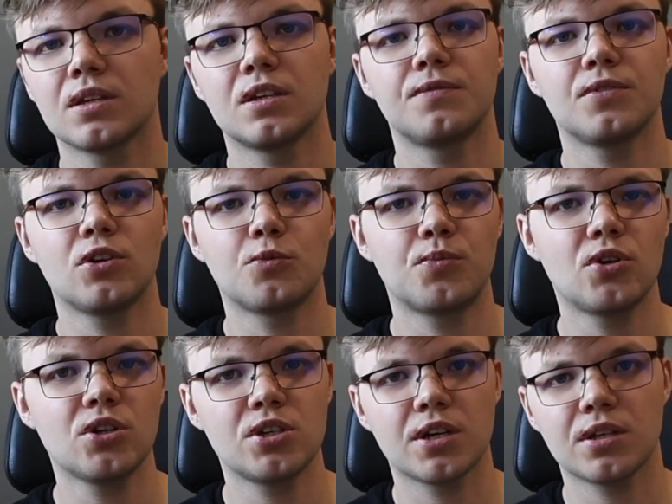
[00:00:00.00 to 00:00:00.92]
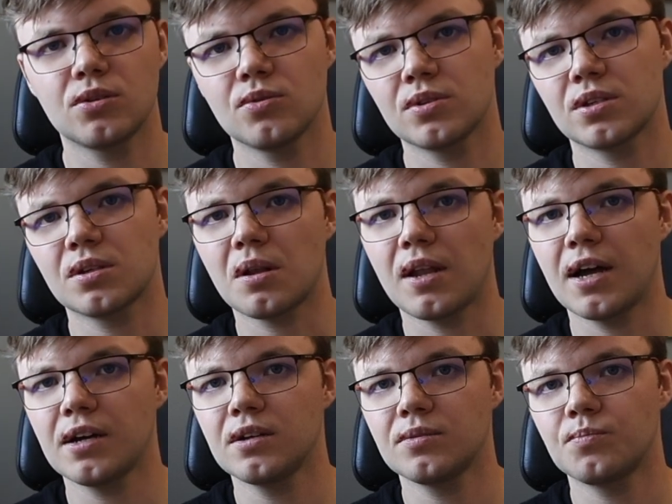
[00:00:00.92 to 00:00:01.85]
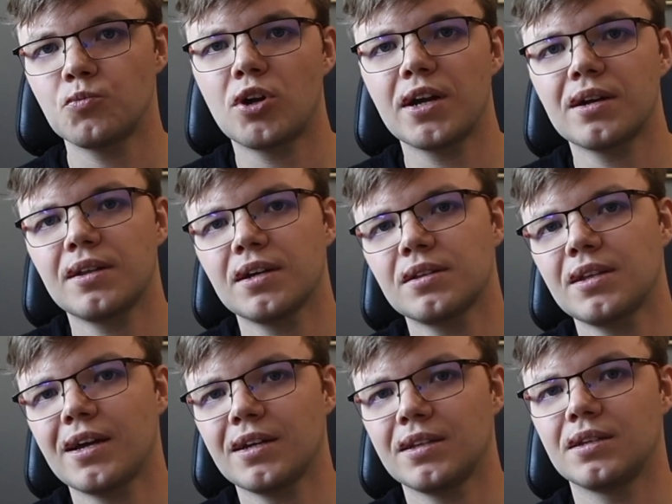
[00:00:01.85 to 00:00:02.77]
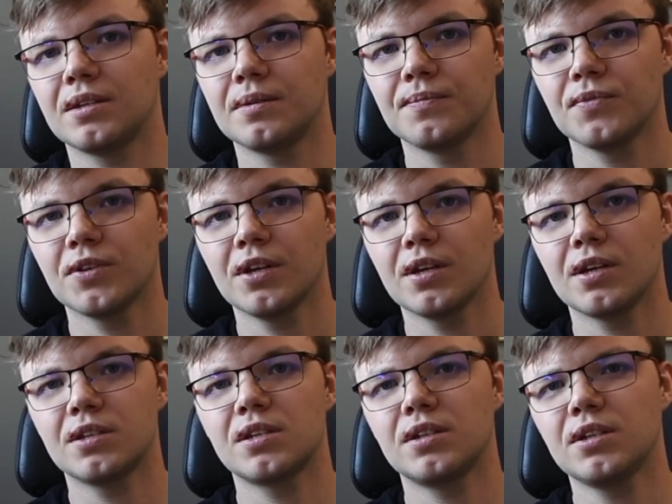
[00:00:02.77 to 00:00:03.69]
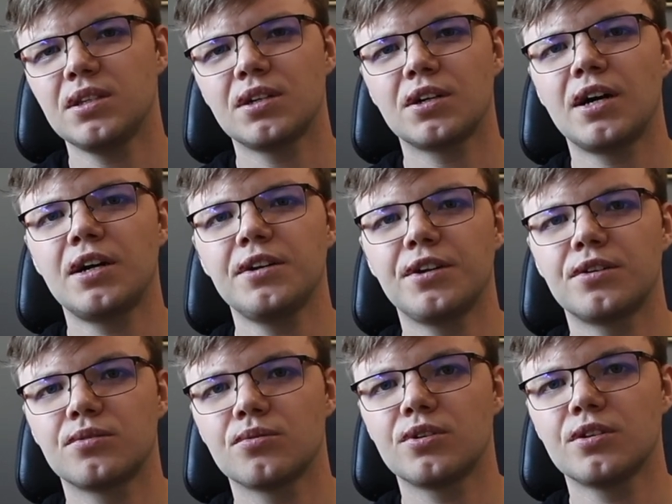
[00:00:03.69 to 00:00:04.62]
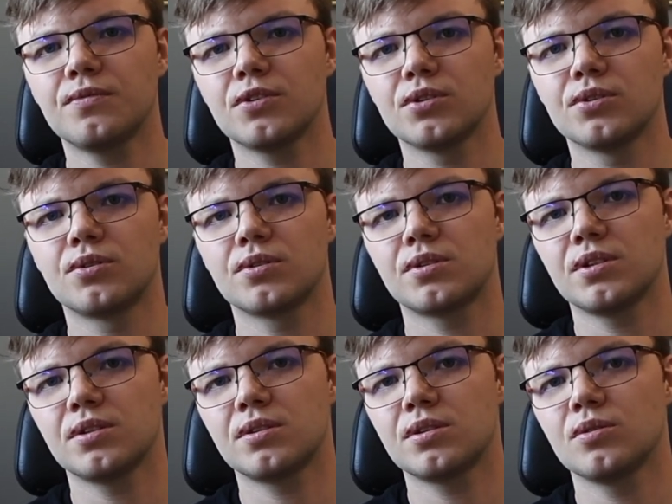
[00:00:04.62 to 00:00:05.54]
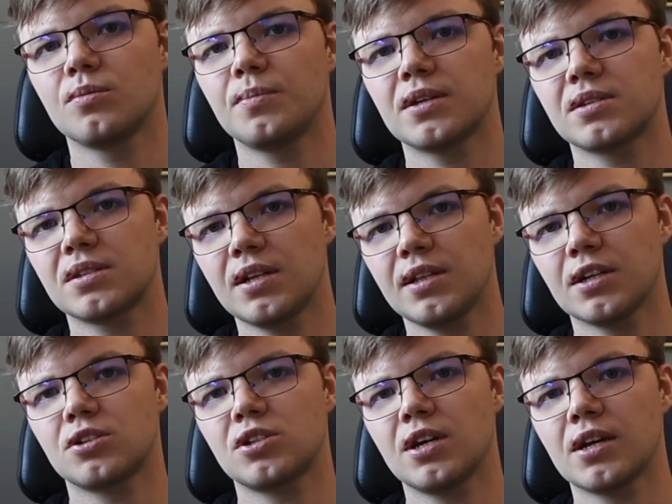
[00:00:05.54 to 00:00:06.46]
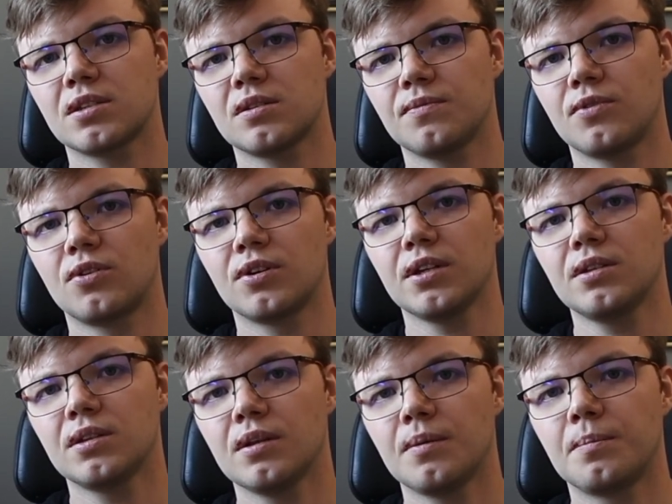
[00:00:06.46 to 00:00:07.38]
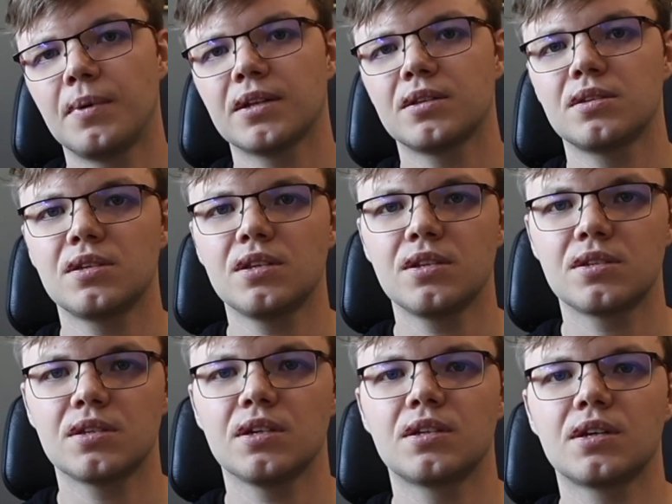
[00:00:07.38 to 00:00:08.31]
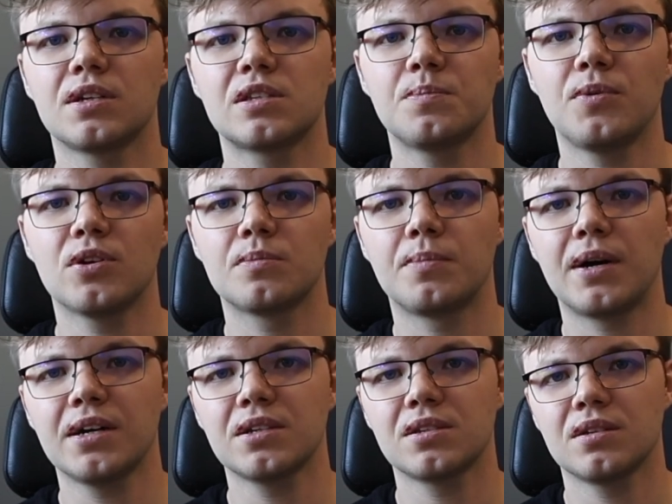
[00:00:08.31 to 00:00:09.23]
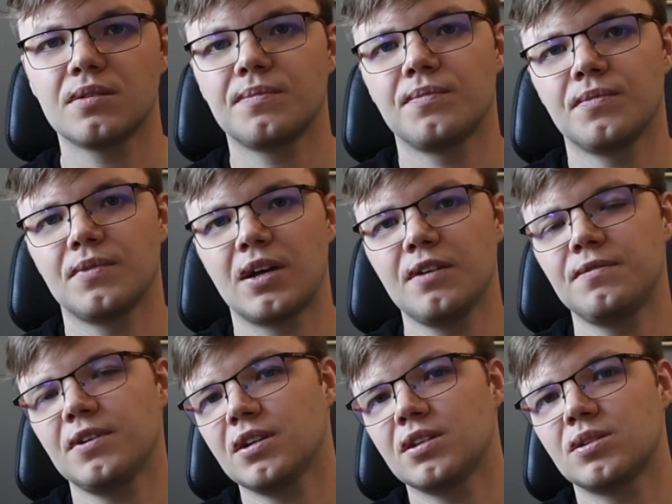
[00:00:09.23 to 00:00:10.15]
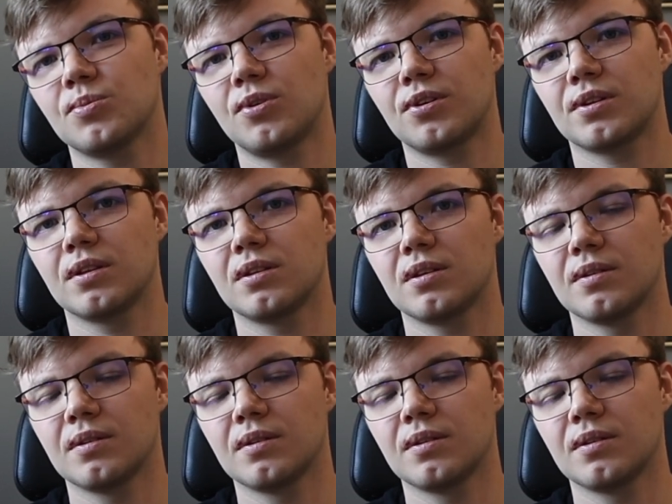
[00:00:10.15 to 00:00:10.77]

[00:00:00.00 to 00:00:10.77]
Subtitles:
If your project uses Clang, try Clang Tidy. It's a little harder to configure since you must select checks for it, but since it can spot bugs, I think it's worth it.